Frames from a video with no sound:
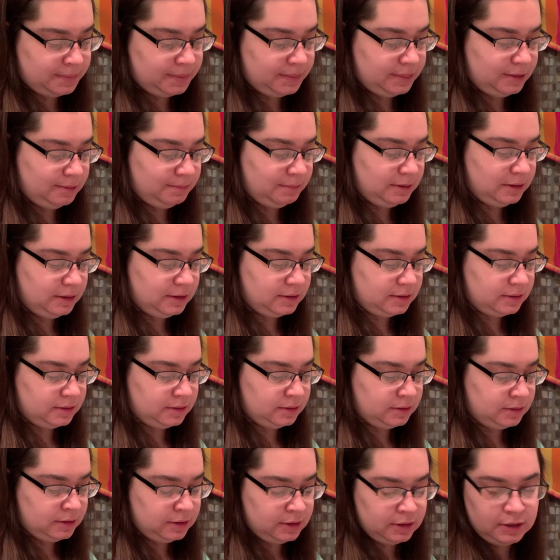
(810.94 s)
Let me
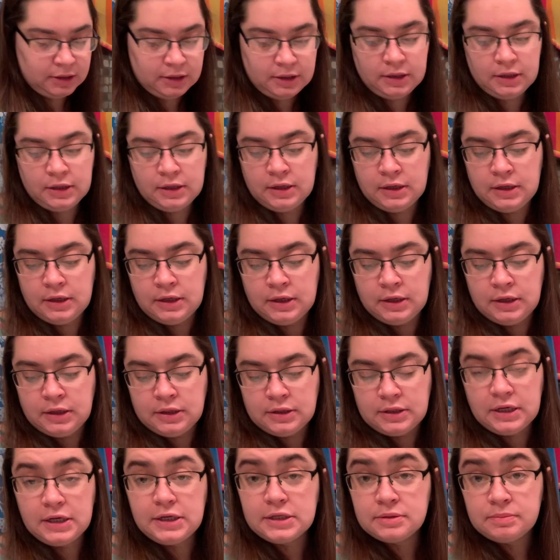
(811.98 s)

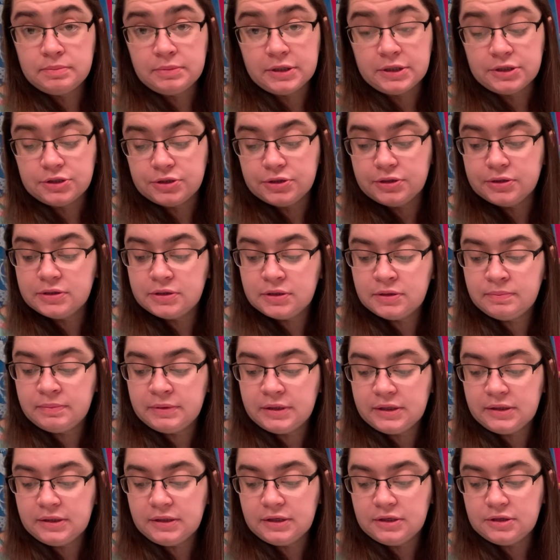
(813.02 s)
take some pictures. My
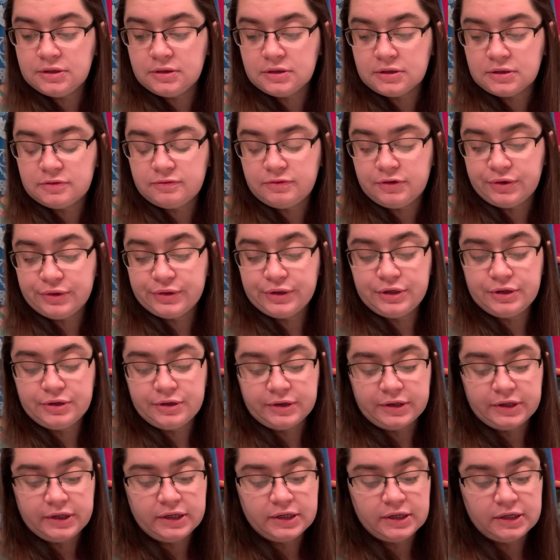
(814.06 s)
LH looks fairly dark
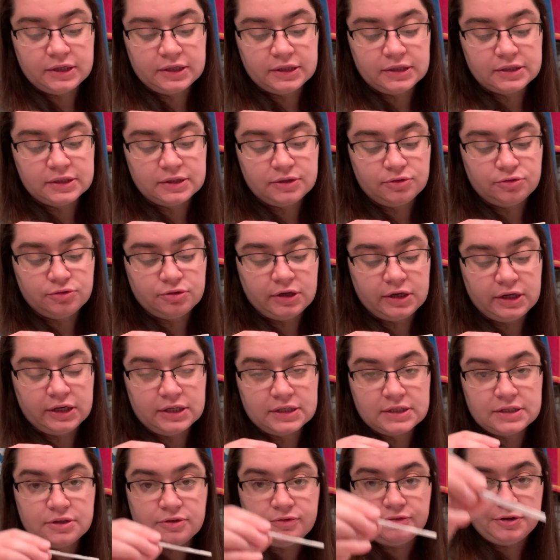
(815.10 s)
again. It's still drying. It's
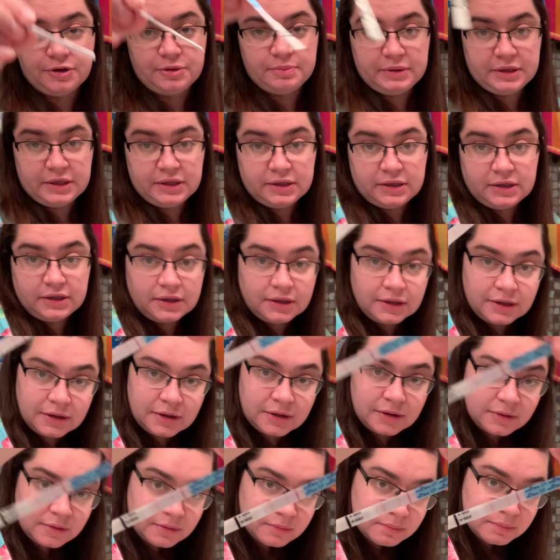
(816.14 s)
still very pink.
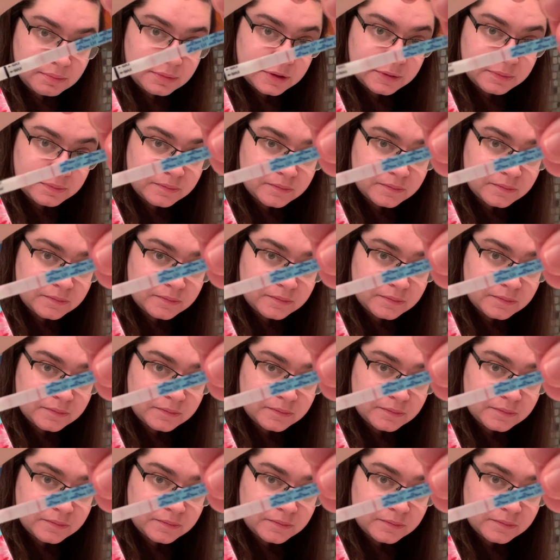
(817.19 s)
But